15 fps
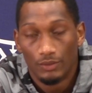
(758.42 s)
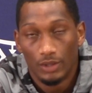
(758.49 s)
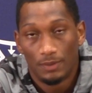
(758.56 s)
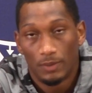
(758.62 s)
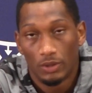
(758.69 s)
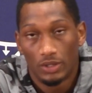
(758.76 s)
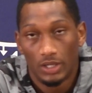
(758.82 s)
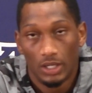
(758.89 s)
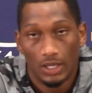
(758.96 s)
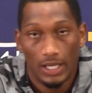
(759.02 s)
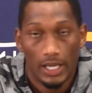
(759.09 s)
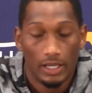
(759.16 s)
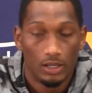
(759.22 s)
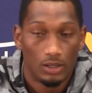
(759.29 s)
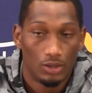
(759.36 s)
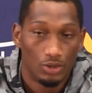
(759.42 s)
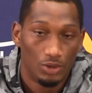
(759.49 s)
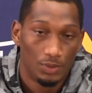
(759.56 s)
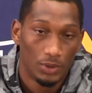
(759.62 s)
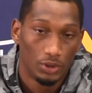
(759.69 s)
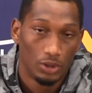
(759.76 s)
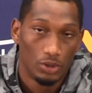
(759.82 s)
We spoke to a lot of the coaches.
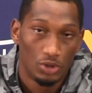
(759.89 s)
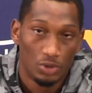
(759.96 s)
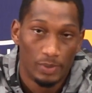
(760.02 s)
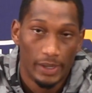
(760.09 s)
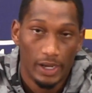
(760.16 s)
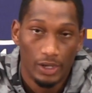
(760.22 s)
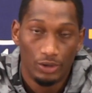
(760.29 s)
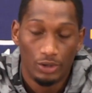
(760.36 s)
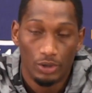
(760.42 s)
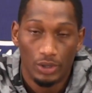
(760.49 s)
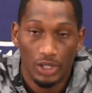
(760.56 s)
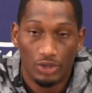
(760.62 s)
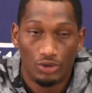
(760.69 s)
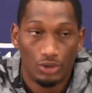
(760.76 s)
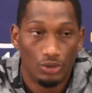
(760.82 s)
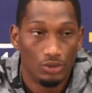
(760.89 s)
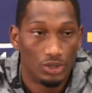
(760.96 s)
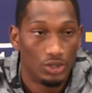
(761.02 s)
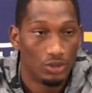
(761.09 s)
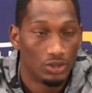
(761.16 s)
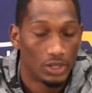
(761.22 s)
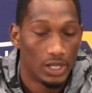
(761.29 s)
We spoke to Coach Brown. You know, he introduced
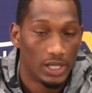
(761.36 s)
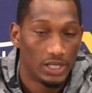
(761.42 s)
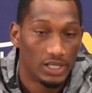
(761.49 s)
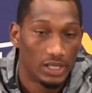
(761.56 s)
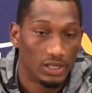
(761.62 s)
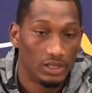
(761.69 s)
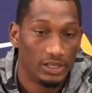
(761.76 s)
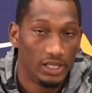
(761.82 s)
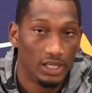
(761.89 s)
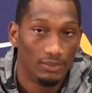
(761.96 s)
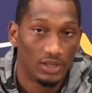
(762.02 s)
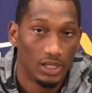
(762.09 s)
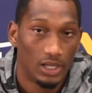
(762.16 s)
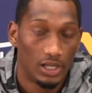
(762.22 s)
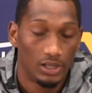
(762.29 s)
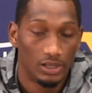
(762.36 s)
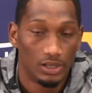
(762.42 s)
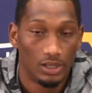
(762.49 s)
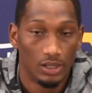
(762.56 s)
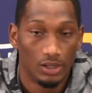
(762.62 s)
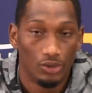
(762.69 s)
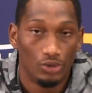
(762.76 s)
those guys as a team to us,
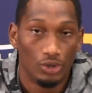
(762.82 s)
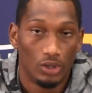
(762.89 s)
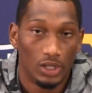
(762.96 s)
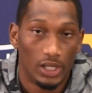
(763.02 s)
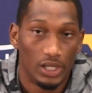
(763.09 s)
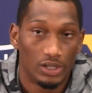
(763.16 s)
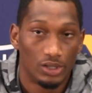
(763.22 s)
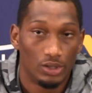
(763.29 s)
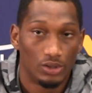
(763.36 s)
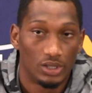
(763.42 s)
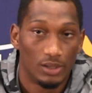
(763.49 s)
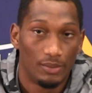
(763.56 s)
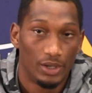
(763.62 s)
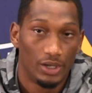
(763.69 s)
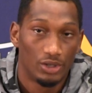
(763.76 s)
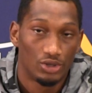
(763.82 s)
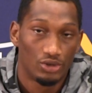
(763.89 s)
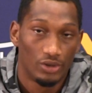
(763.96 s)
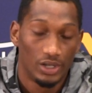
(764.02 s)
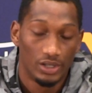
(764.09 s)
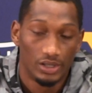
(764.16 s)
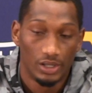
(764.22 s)
you know, let us know some of their
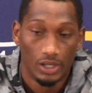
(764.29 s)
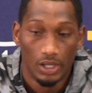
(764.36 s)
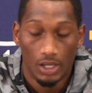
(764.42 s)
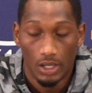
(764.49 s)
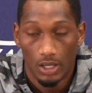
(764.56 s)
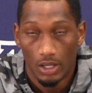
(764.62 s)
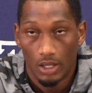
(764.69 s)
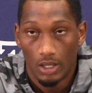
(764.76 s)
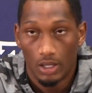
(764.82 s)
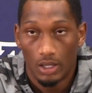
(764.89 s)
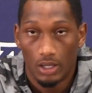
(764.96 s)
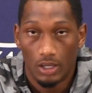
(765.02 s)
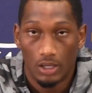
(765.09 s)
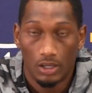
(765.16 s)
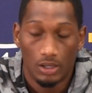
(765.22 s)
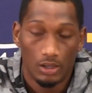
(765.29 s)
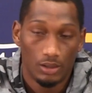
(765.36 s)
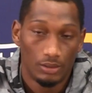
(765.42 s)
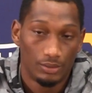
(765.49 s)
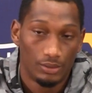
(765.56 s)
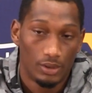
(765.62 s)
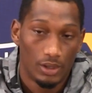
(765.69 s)
strengths.
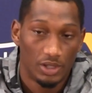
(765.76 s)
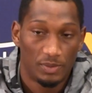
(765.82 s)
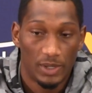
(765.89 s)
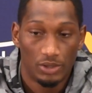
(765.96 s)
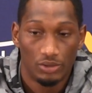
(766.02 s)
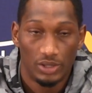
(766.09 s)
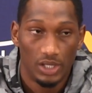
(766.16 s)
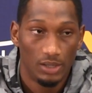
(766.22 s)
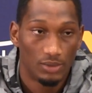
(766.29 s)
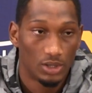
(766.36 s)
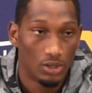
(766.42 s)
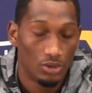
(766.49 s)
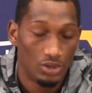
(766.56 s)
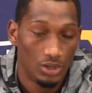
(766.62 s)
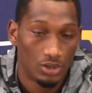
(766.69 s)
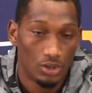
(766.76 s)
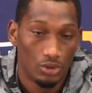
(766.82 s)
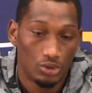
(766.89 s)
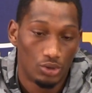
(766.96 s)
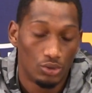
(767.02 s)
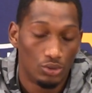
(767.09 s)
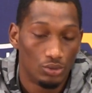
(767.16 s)
Our special teams coaches,
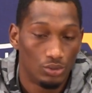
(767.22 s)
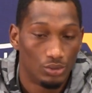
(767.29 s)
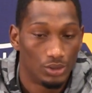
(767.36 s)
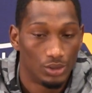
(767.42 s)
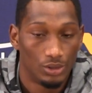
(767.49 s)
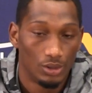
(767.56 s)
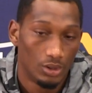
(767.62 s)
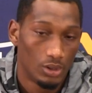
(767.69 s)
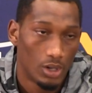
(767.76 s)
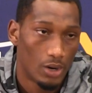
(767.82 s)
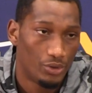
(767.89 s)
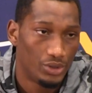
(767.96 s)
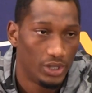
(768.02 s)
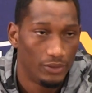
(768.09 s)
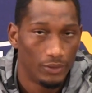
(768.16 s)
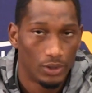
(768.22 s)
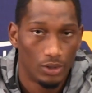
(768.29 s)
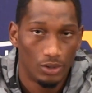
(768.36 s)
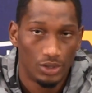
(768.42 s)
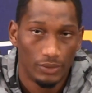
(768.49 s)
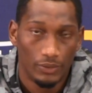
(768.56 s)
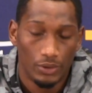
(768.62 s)
Coach Coombs, our receiver
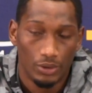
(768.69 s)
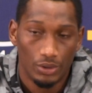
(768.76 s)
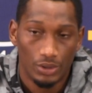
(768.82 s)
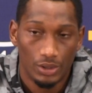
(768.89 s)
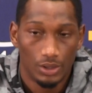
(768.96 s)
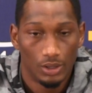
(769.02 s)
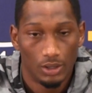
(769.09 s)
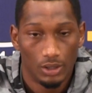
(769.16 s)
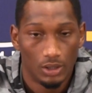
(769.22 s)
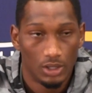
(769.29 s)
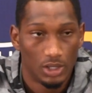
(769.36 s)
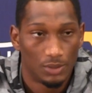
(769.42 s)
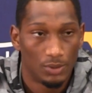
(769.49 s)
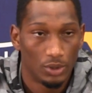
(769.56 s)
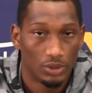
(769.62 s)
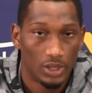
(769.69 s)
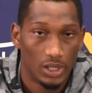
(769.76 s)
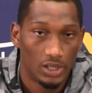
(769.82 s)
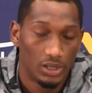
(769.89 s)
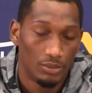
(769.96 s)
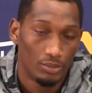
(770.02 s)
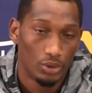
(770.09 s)
coach, of course, spoke to
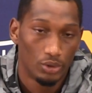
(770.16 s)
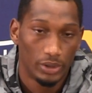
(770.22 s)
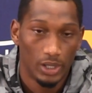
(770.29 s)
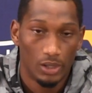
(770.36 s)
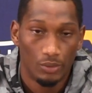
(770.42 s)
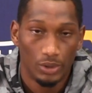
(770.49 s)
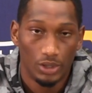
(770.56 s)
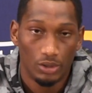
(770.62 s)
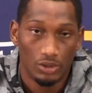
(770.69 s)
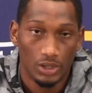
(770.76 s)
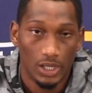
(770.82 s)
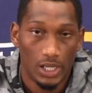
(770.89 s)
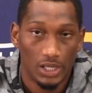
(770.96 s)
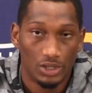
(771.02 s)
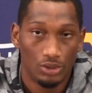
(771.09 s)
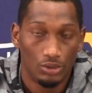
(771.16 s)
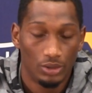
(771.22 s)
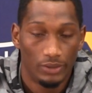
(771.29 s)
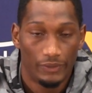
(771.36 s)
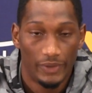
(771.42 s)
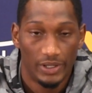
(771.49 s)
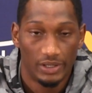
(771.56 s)
us and broke down what those guys do
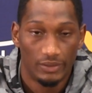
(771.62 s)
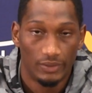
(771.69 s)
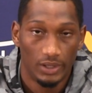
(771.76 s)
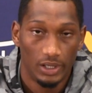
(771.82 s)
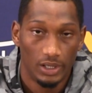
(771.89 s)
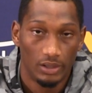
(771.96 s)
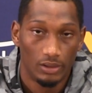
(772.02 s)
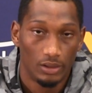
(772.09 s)
defensively. And,